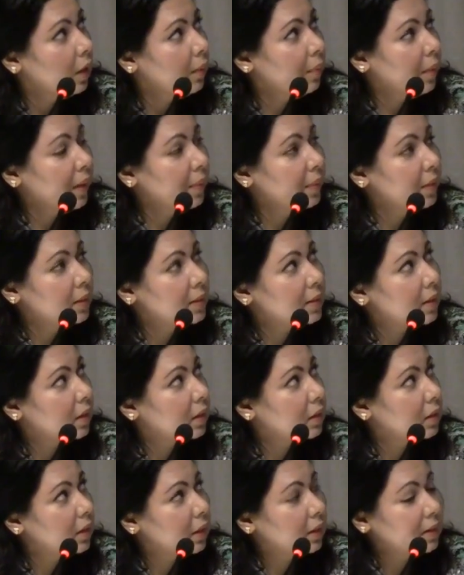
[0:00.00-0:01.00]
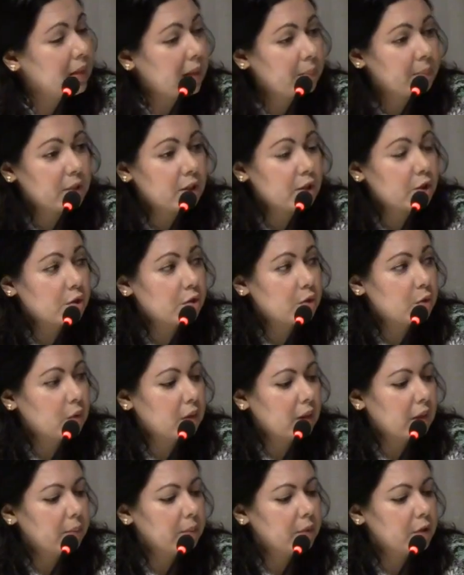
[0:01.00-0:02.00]
Then there's uh, adaptation to
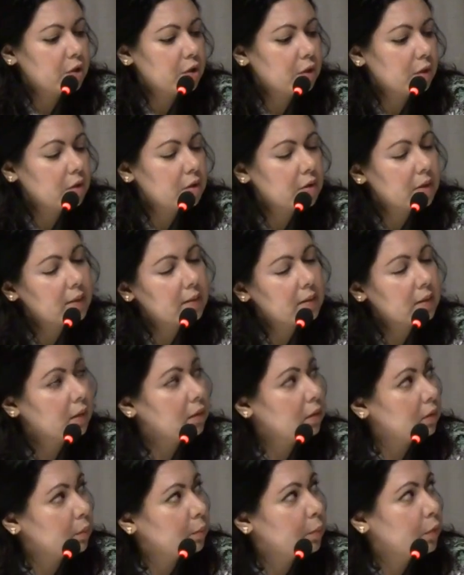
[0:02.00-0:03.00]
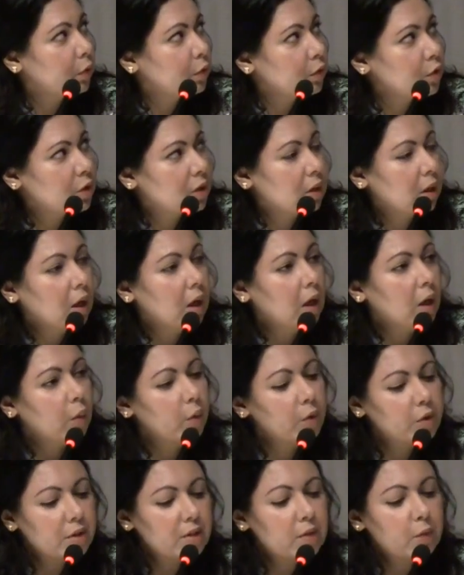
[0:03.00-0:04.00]
climate change. That's the other approach,
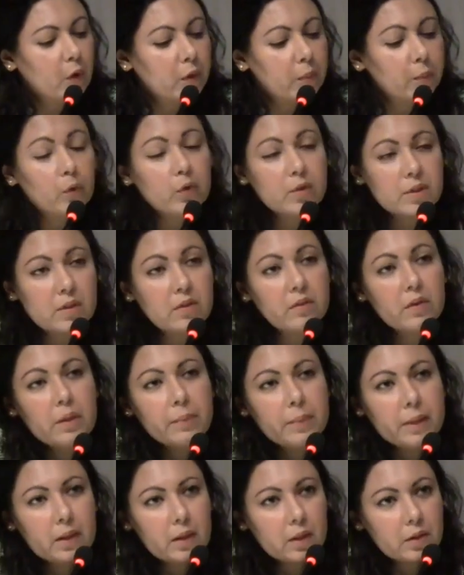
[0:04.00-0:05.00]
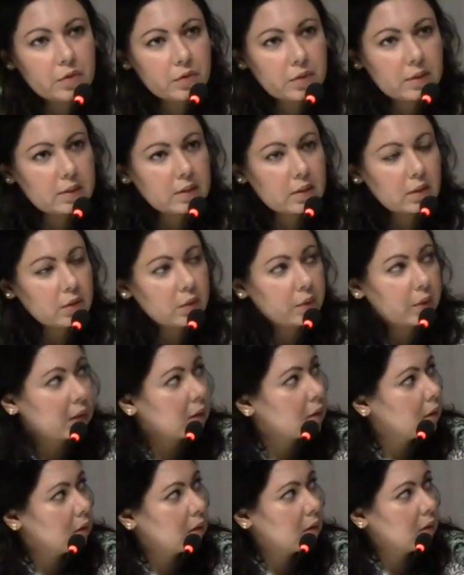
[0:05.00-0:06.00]
which is what most developing countries are
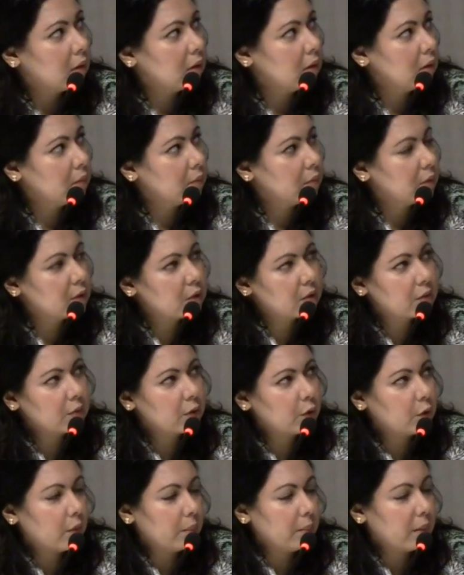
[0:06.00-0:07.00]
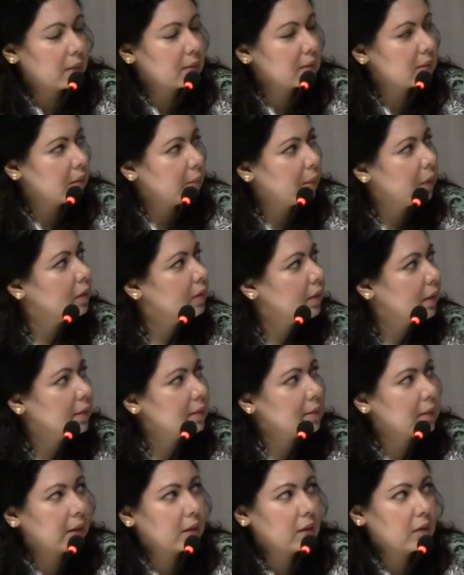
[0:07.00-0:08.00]
doing, uh, which is, you know, amongst them are
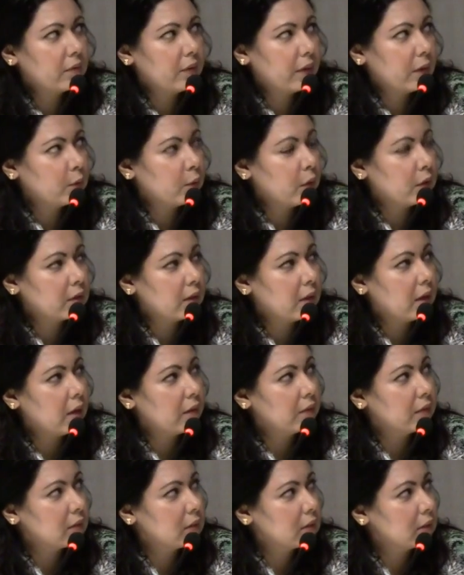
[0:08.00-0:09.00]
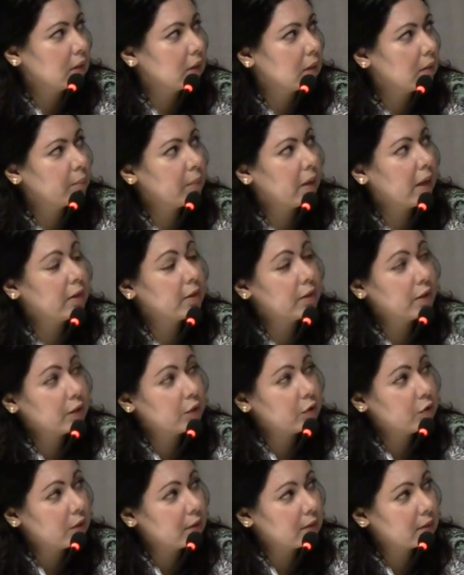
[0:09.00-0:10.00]
things like rainwater harvesting,
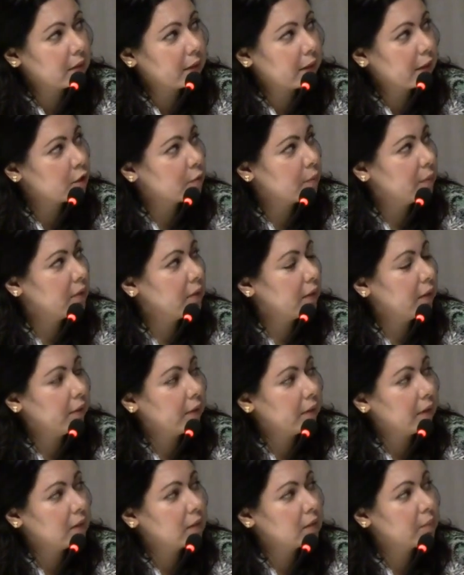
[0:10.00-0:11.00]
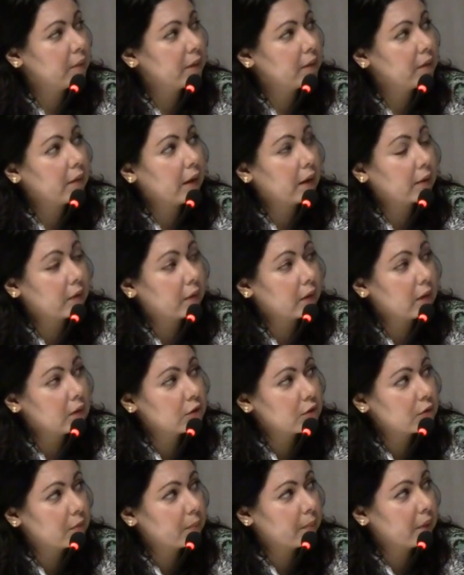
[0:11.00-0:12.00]
planting trees in catchment areas, better
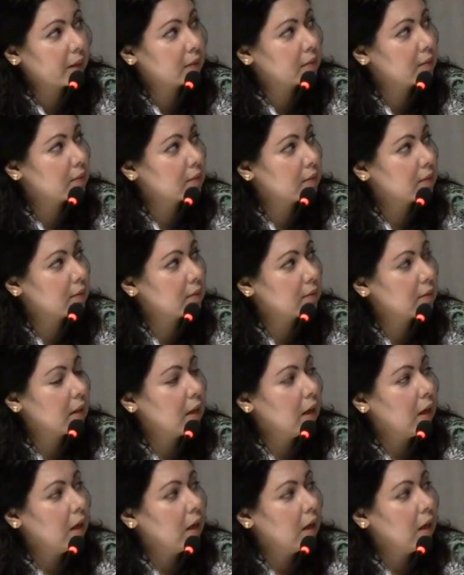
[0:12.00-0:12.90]
agriculture practices,